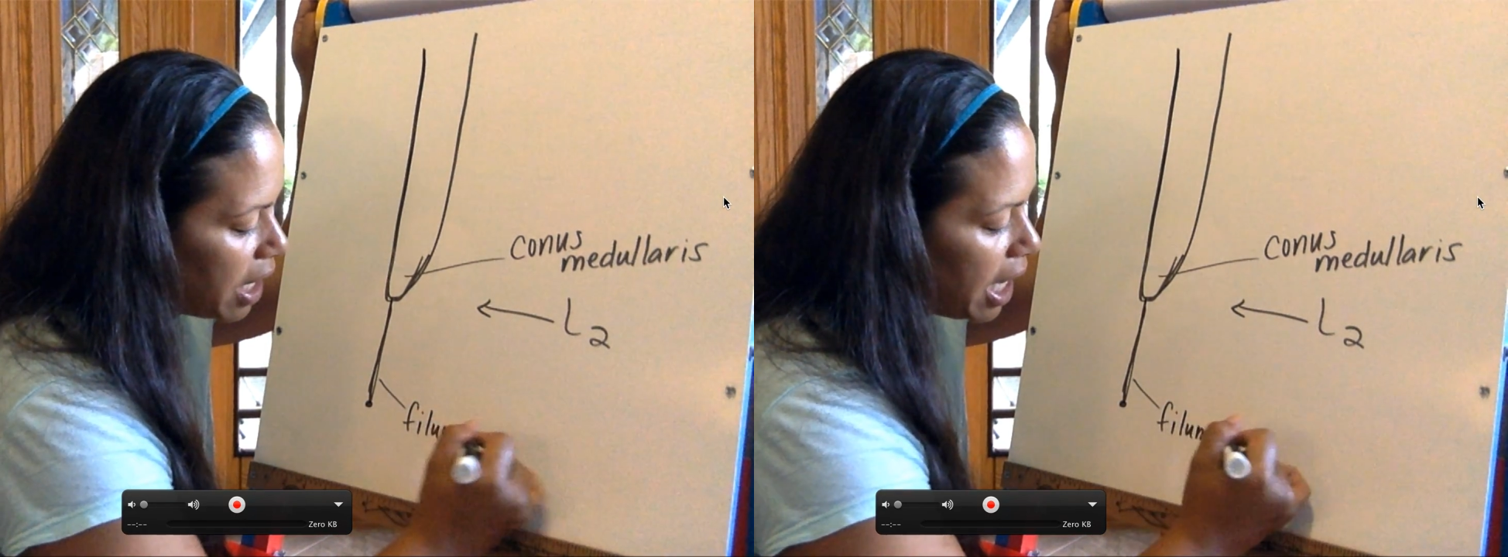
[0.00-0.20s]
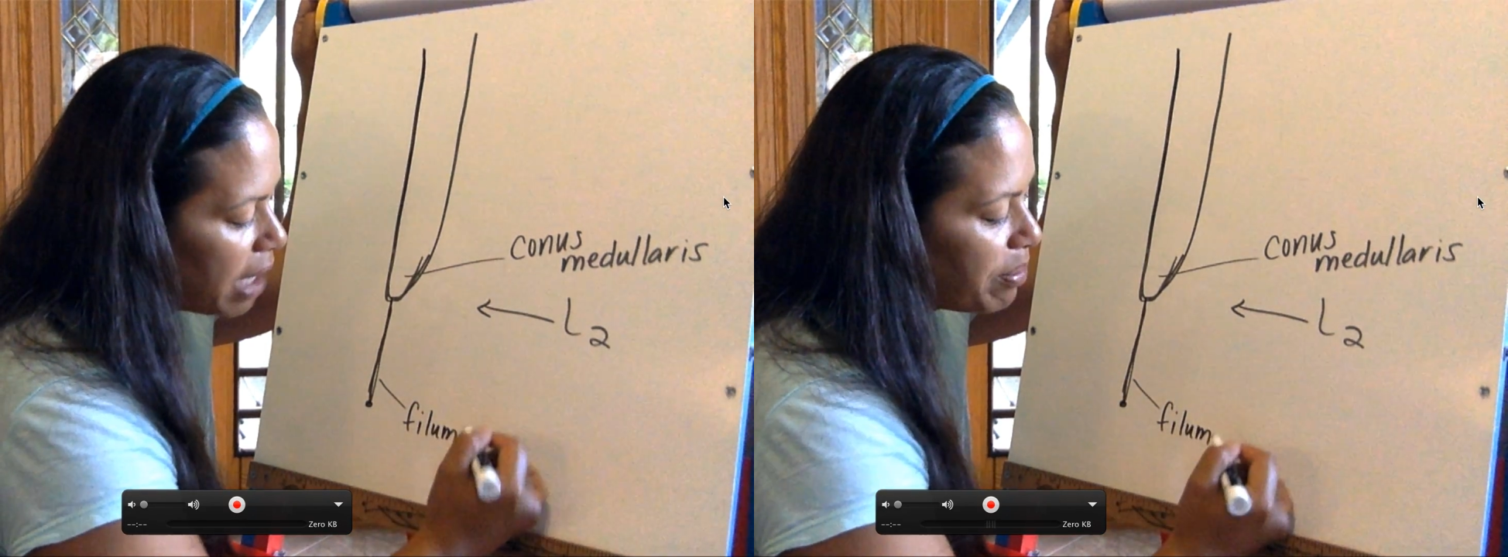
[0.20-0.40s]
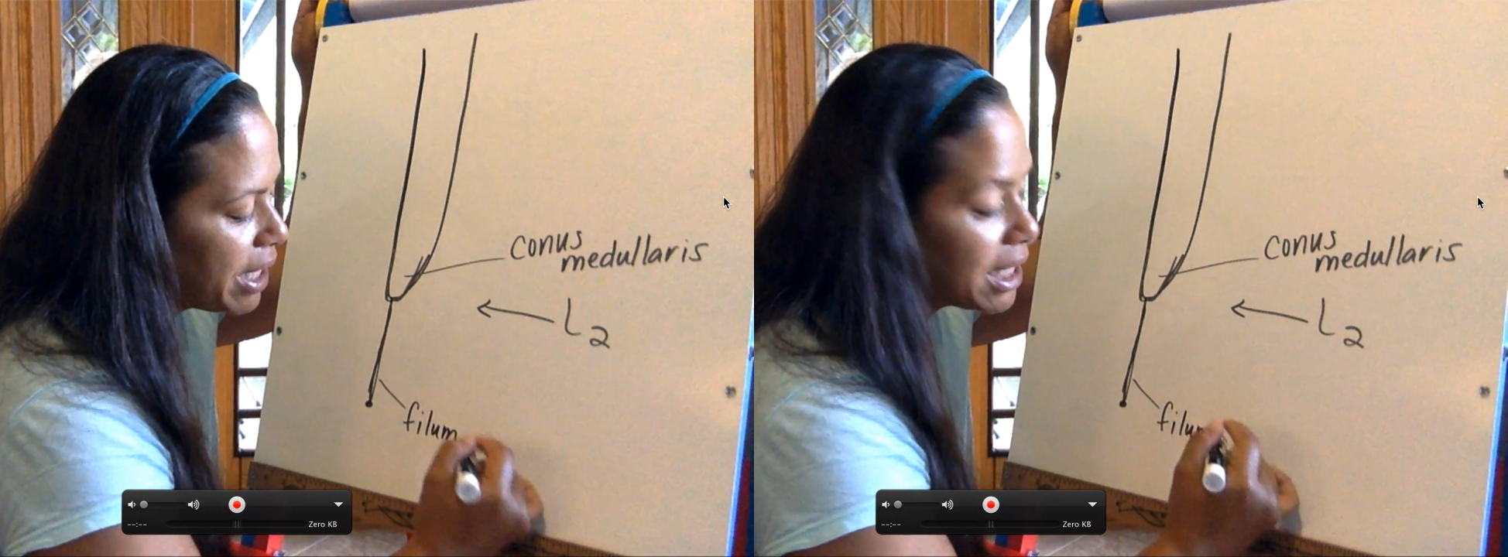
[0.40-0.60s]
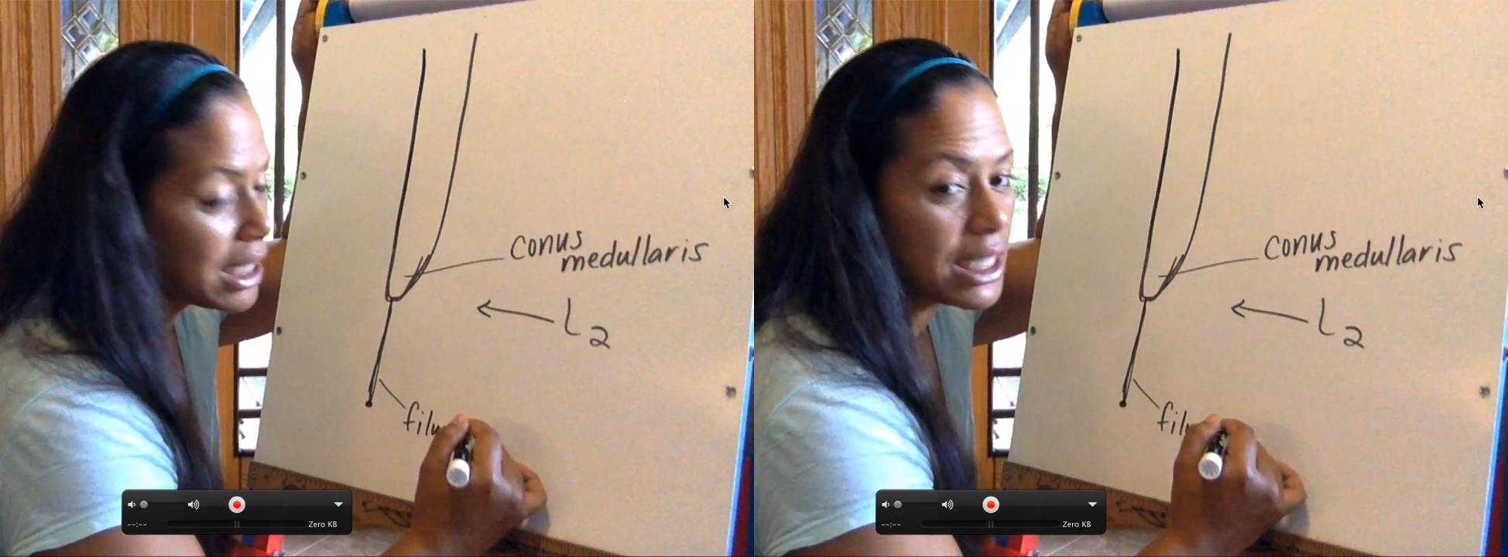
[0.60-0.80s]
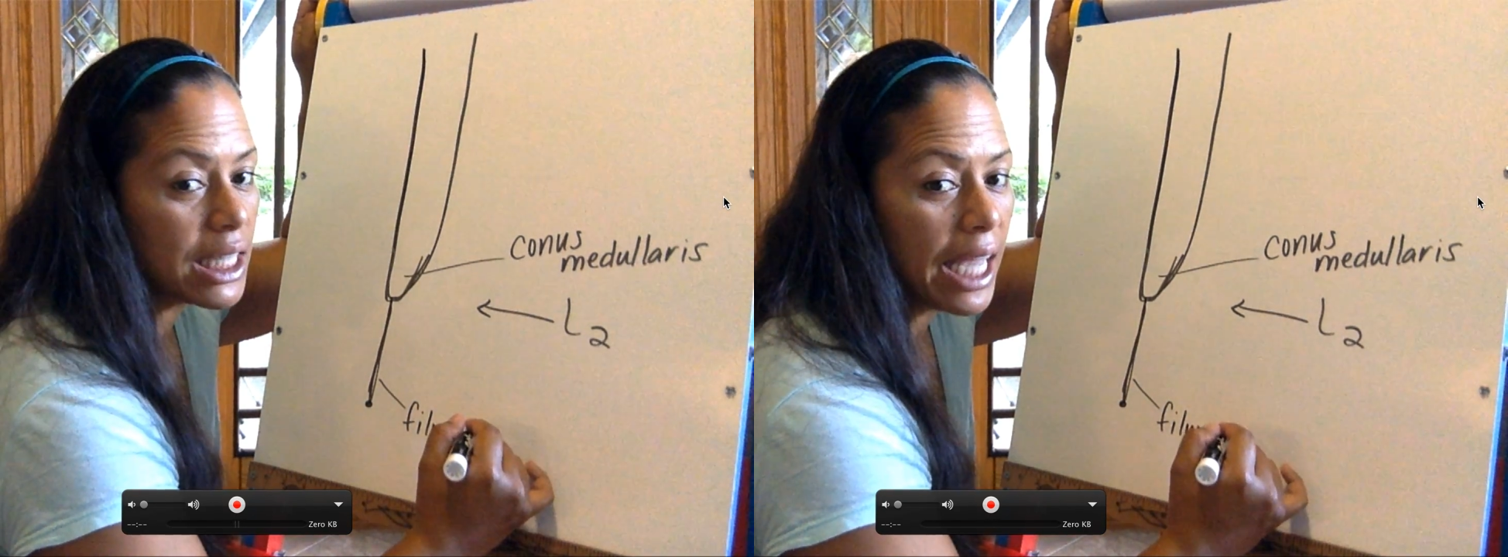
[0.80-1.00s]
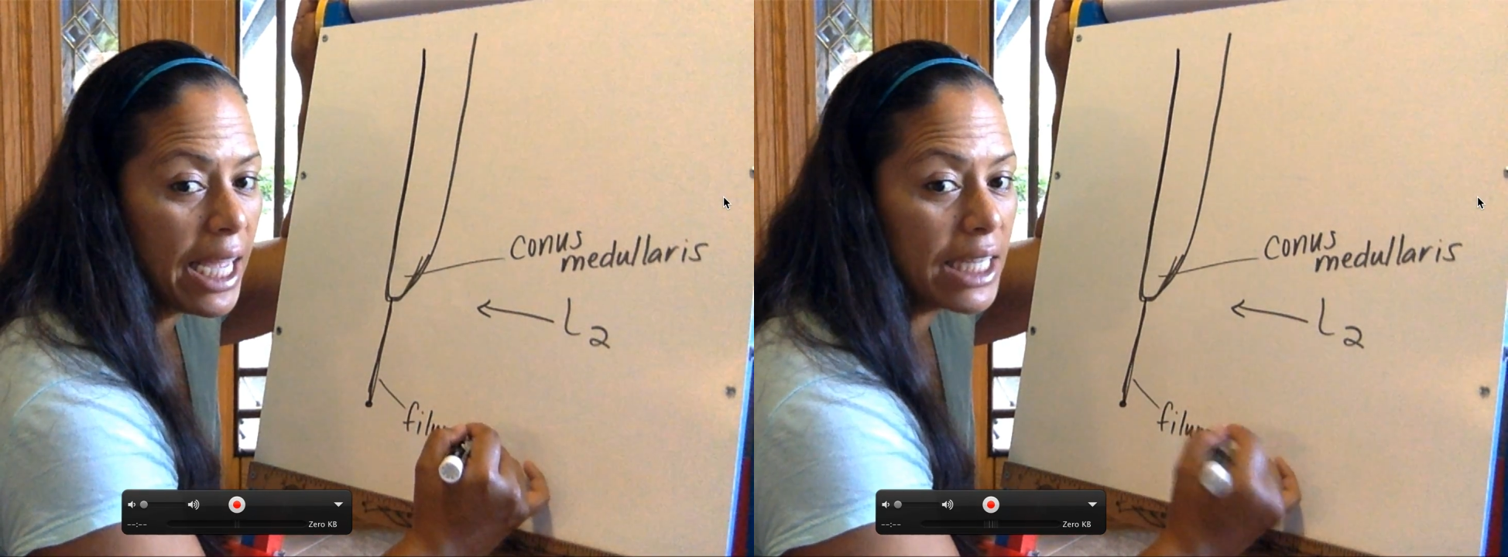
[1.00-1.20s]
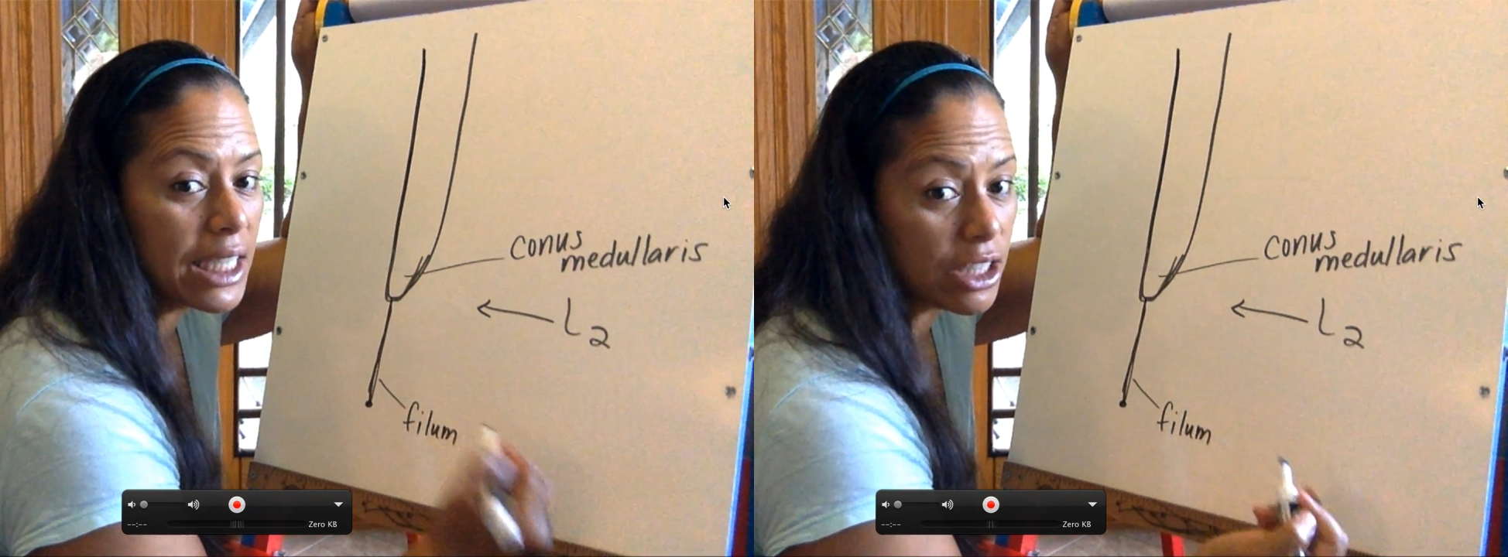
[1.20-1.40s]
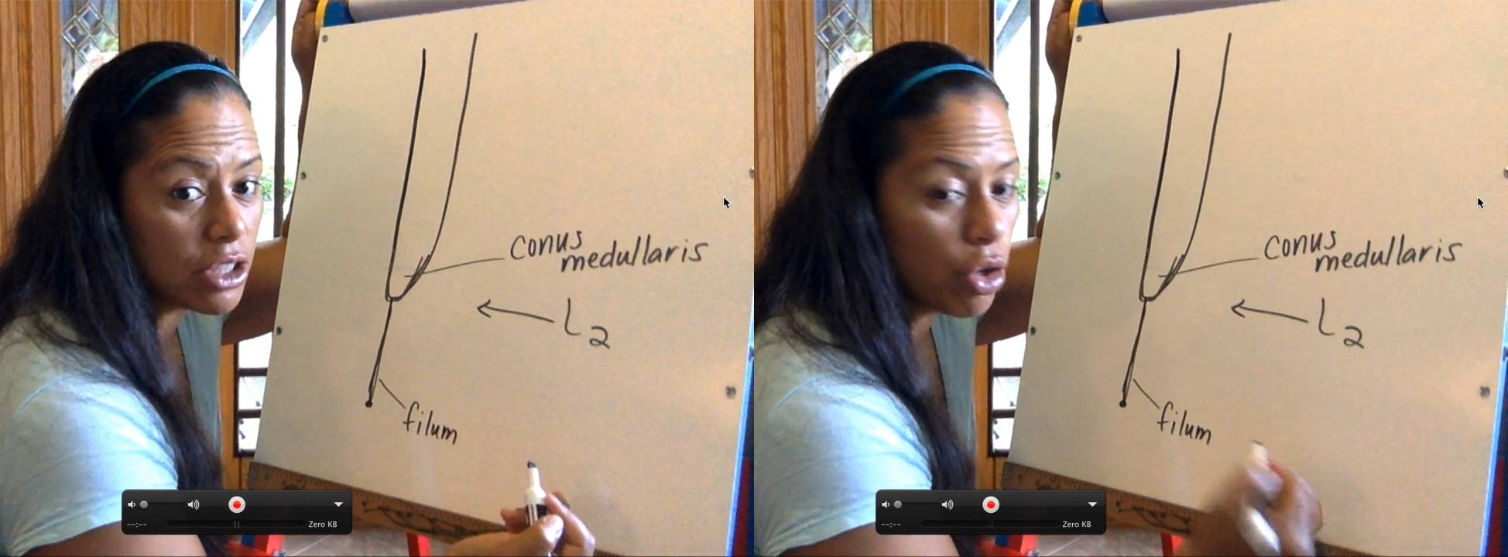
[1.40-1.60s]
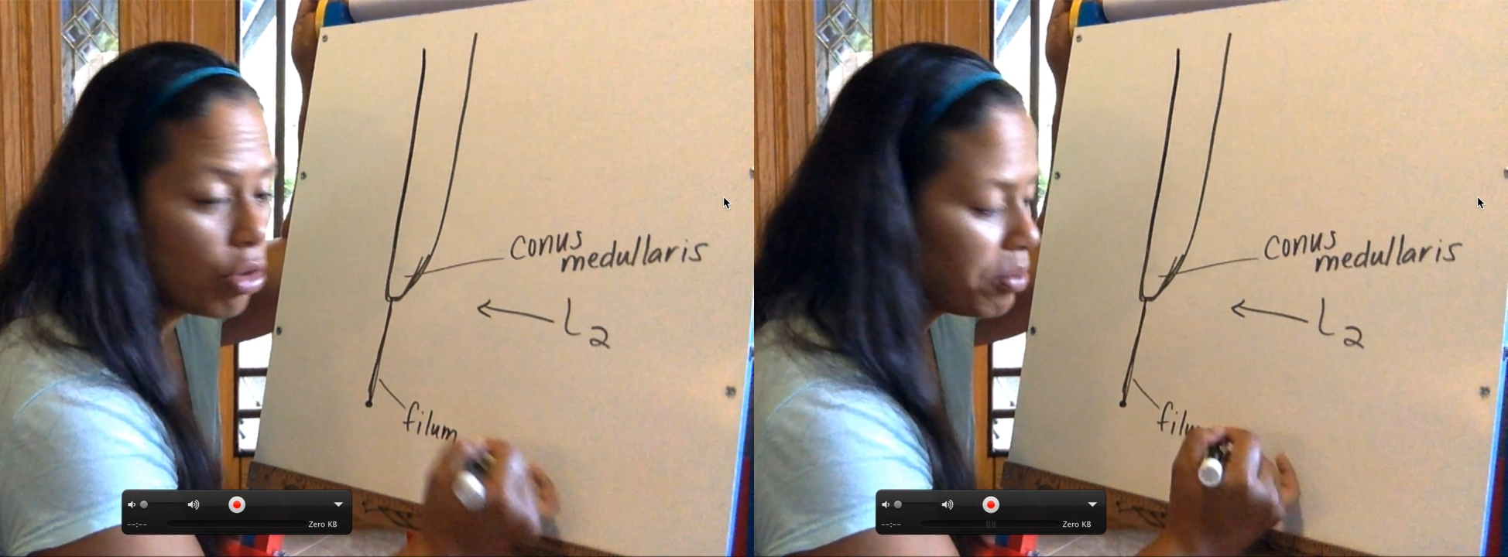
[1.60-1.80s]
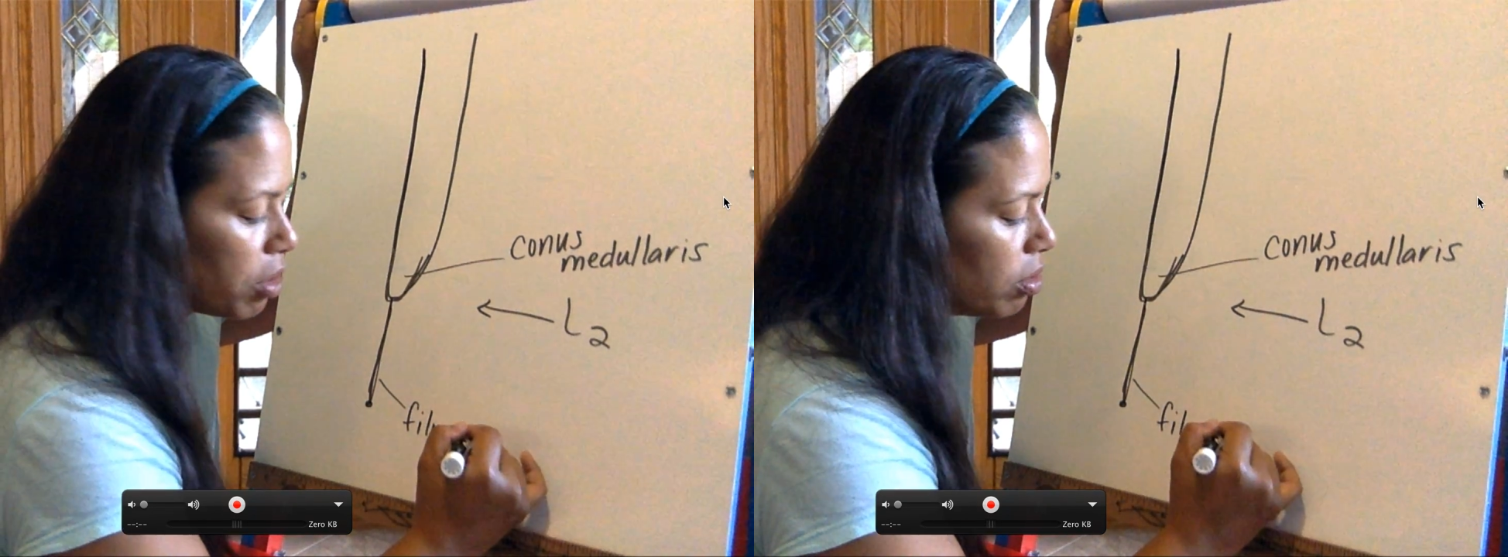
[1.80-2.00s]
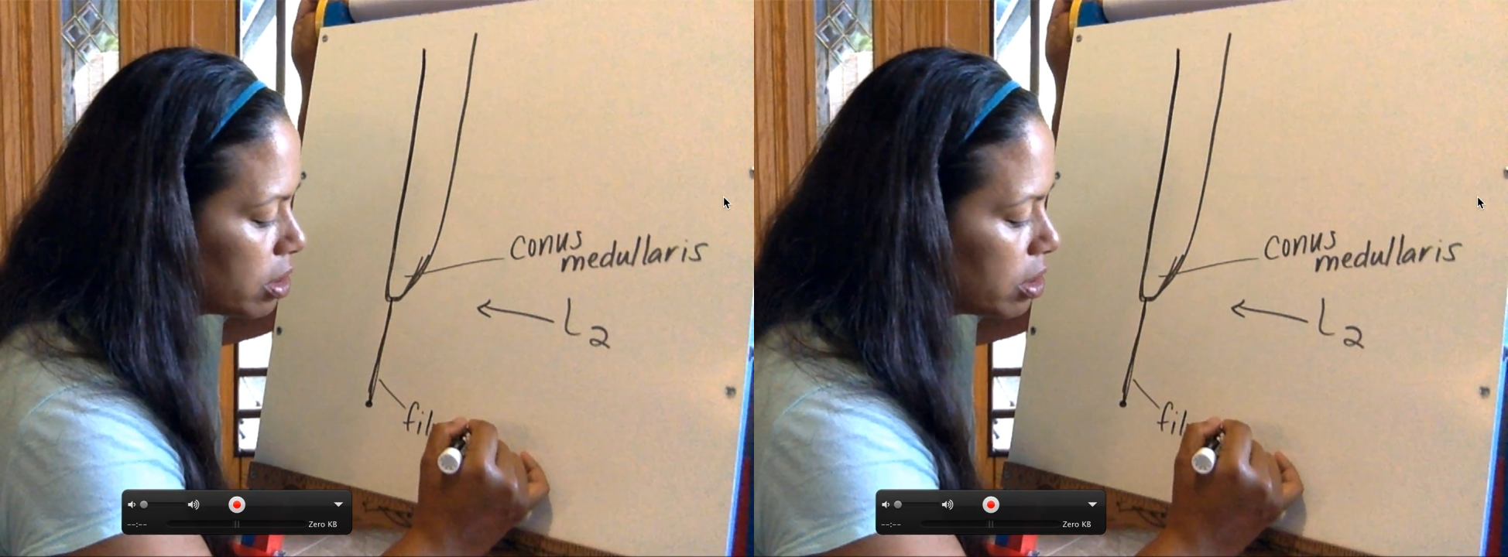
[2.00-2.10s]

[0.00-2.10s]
And because it's at the end, it's terminal,